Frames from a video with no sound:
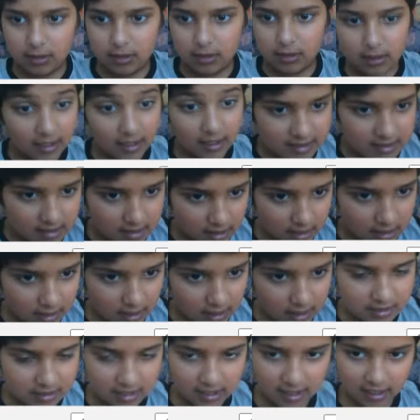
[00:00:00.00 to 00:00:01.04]
Yes, uh,
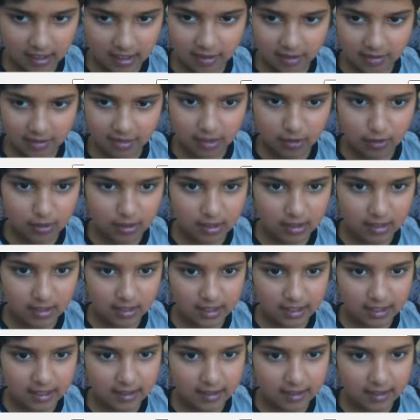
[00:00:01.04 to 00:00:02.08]
the second thing you can
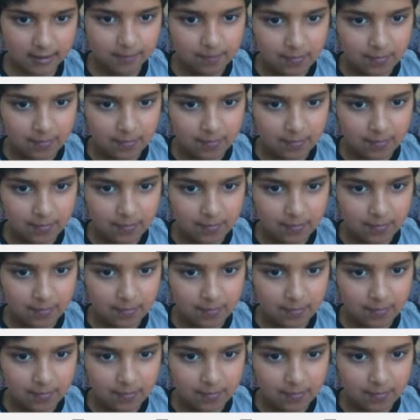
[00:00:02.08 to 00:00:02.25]
get